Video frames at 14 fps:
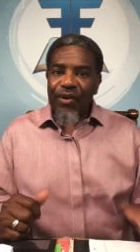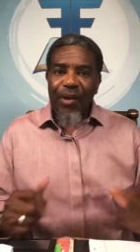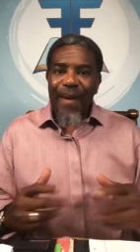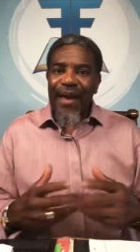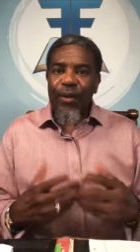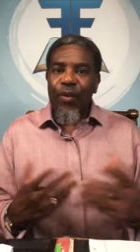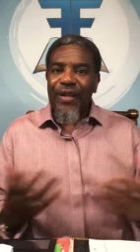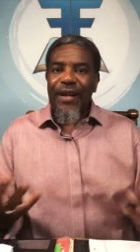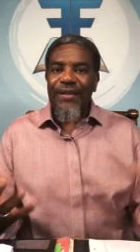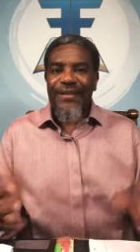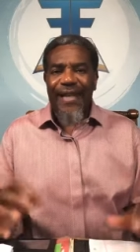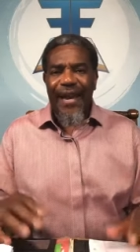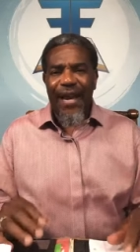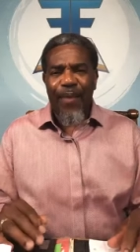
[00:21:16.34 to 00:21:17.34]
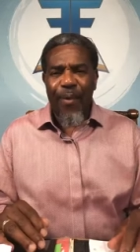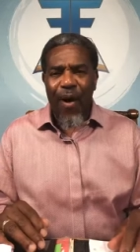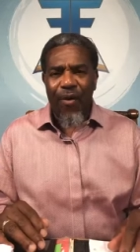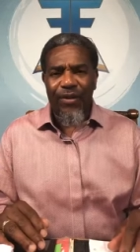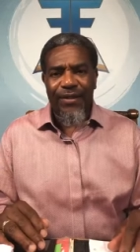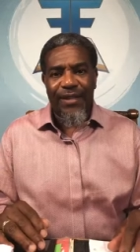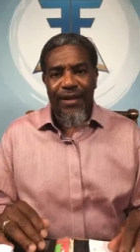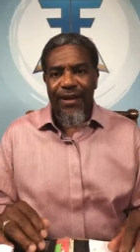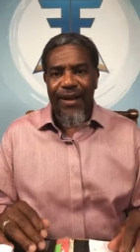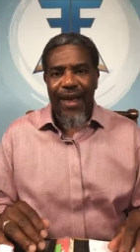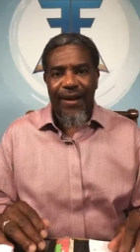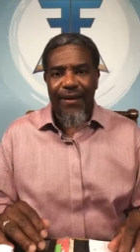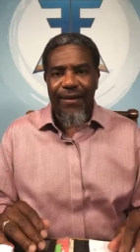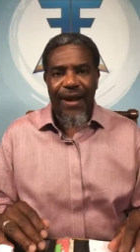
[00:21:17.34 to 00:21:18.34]
So no matter what they're saying, Paul is sitting there
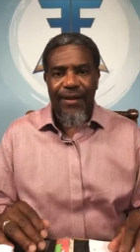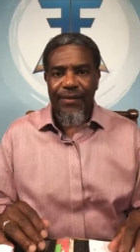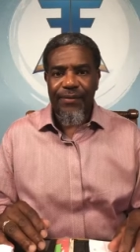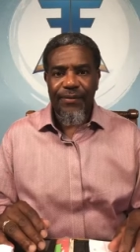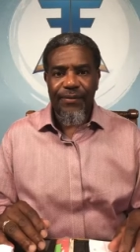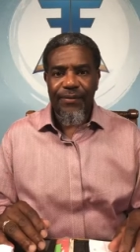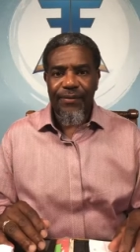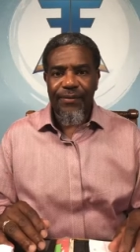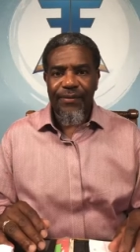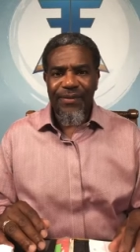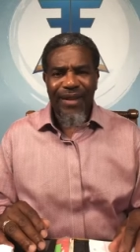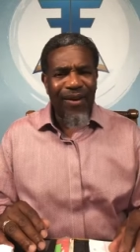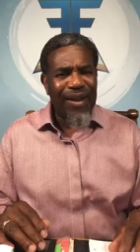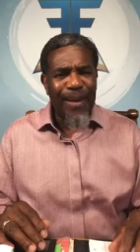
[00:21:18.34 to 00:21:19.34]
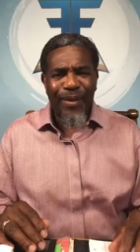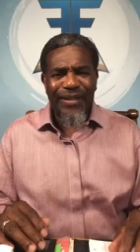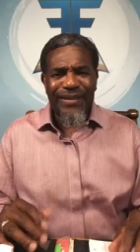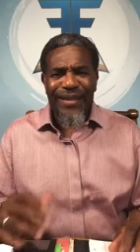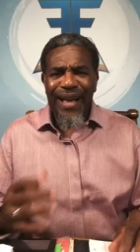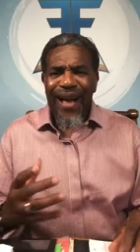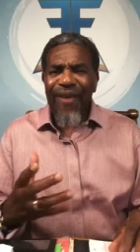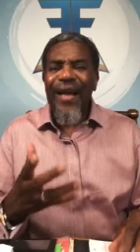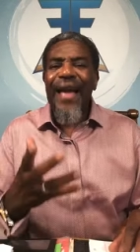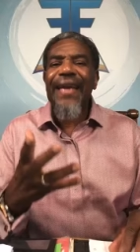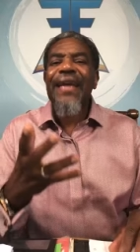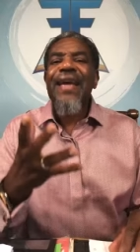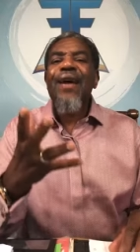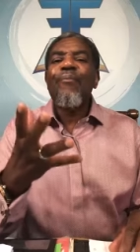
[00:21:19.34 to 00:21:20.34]
like, okay,
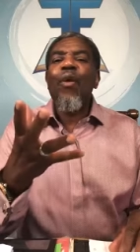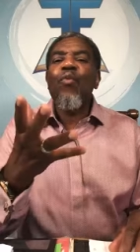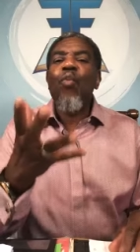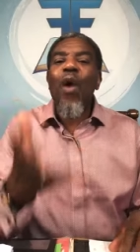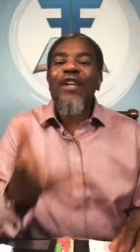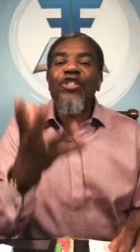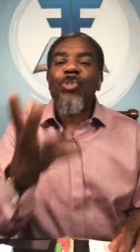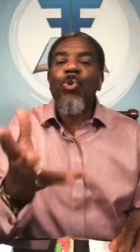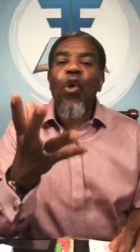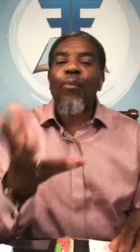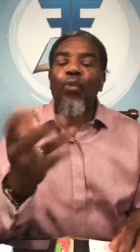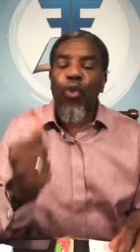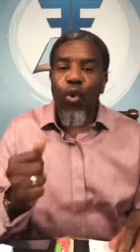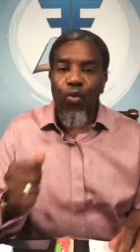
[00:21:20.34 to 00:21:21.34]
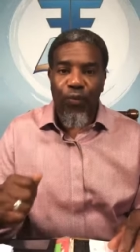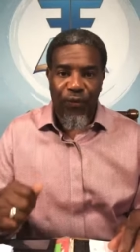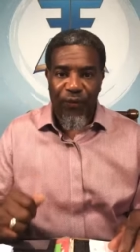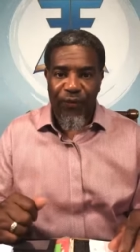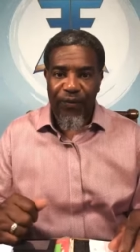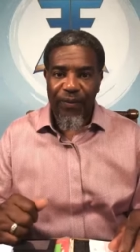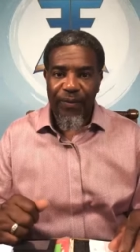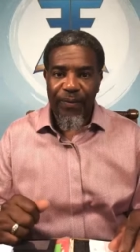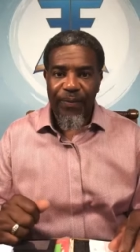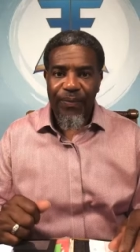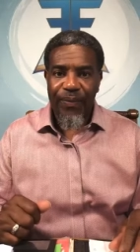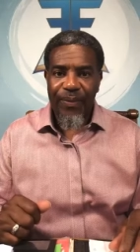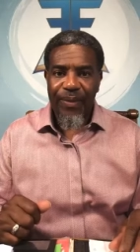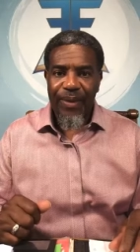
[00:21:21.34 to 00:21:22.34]
but what's your proof?
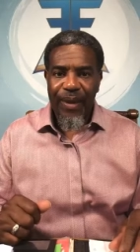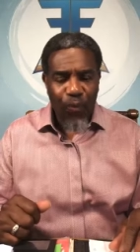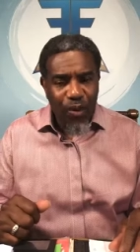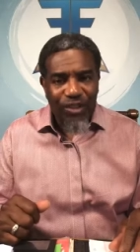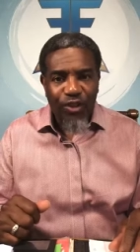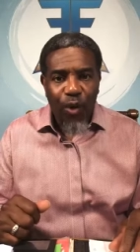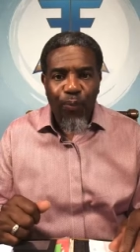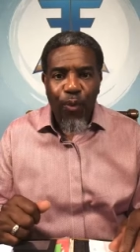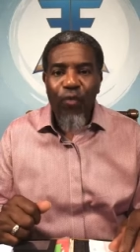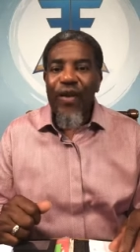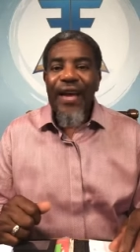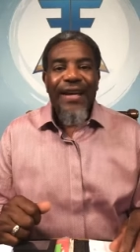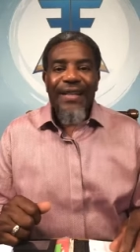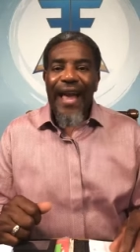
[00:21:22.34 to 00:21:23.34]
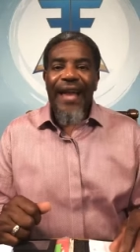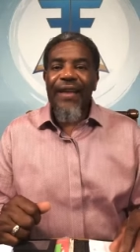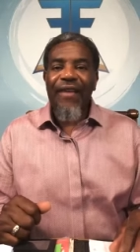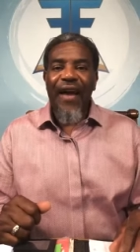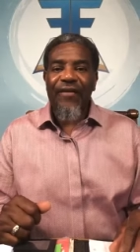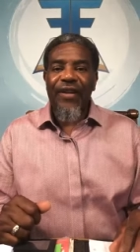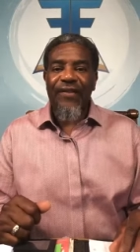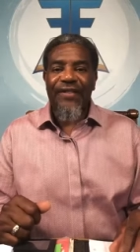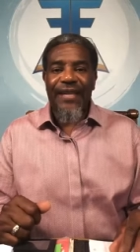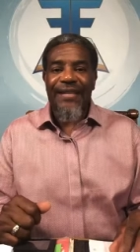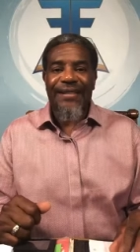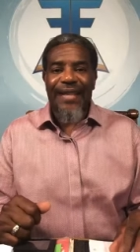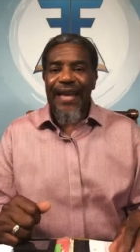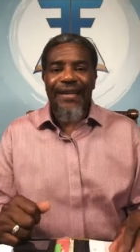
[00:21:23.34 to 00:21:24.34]
What's your proof? They didn't even have enough
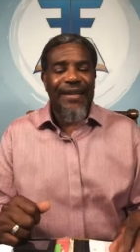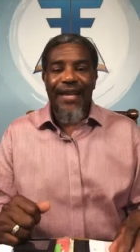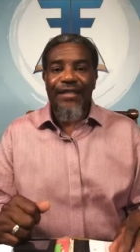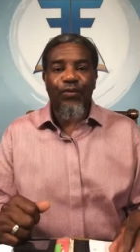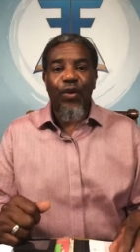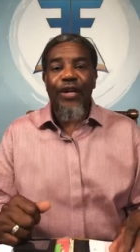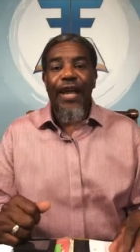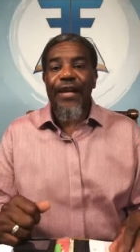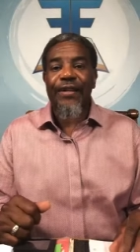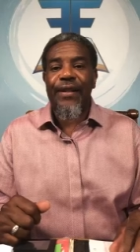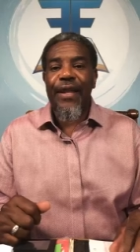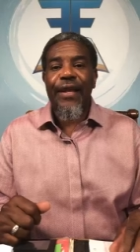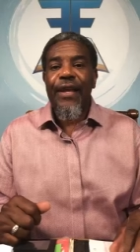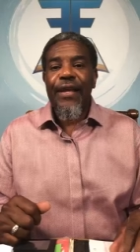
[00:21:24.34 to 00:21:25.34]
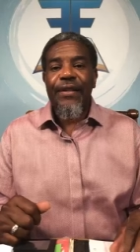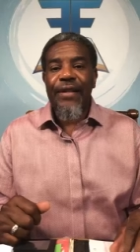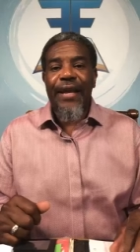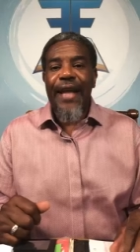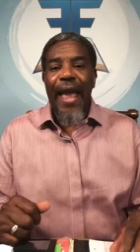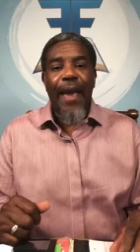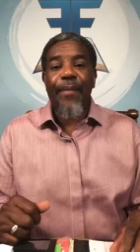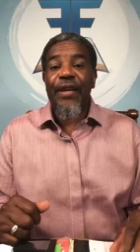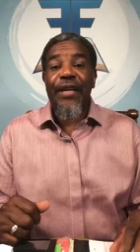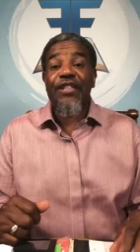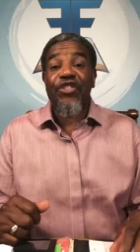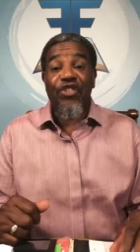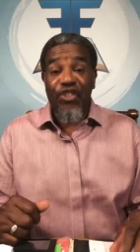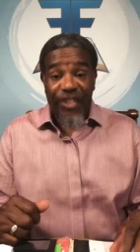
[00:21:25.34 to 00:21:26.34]
sense, at least when they came
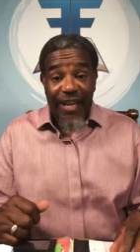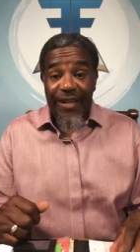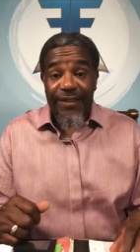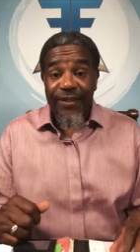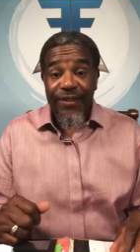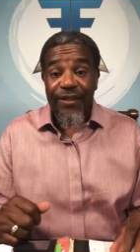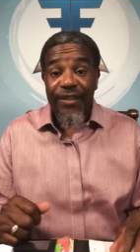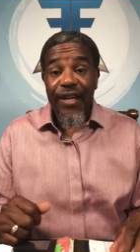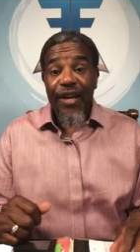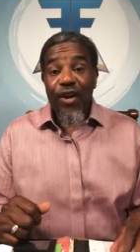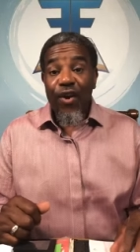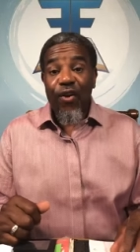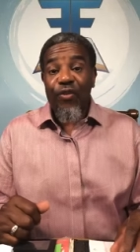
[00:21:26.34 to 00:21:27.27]
against Jesus.